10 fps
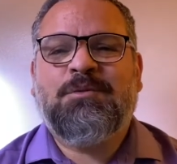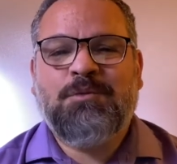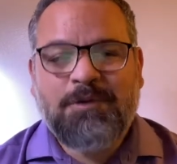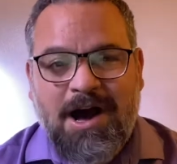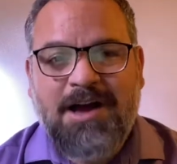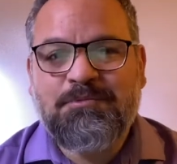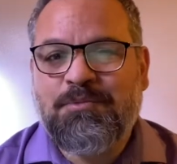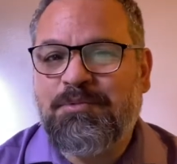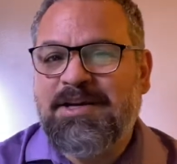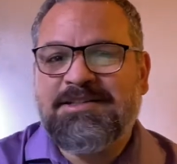When
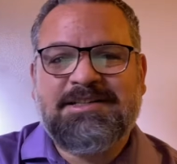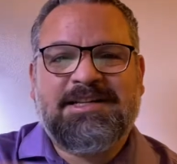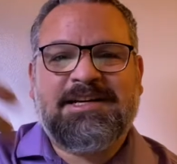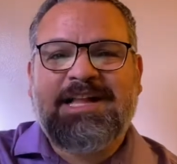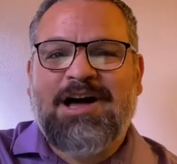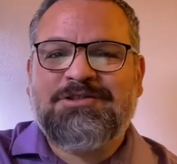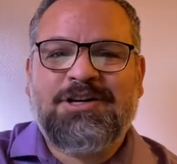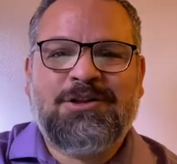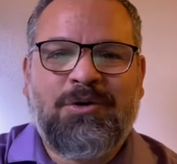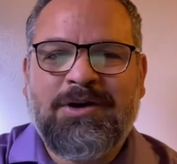God brings us in the clouds
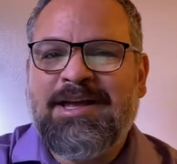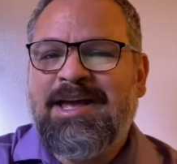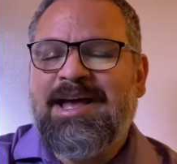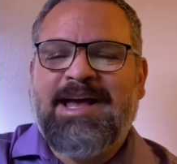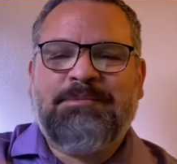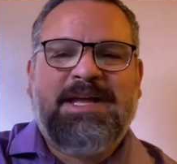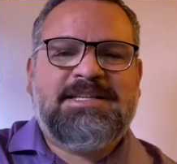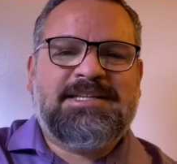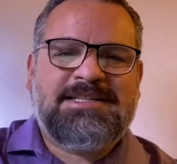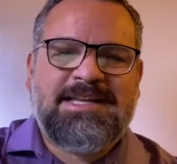of glory and
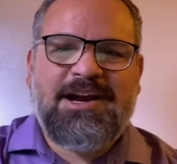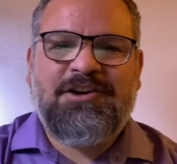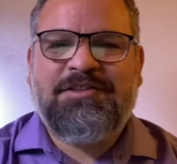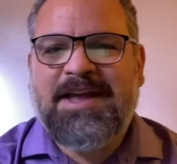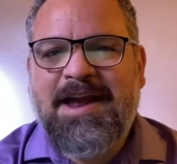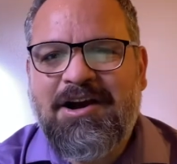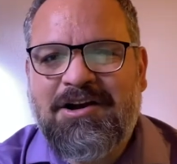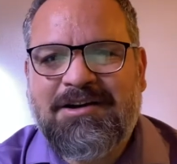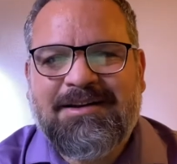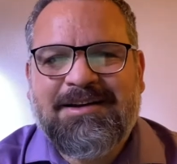meets us there in the
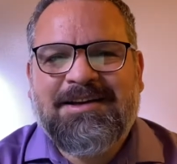air,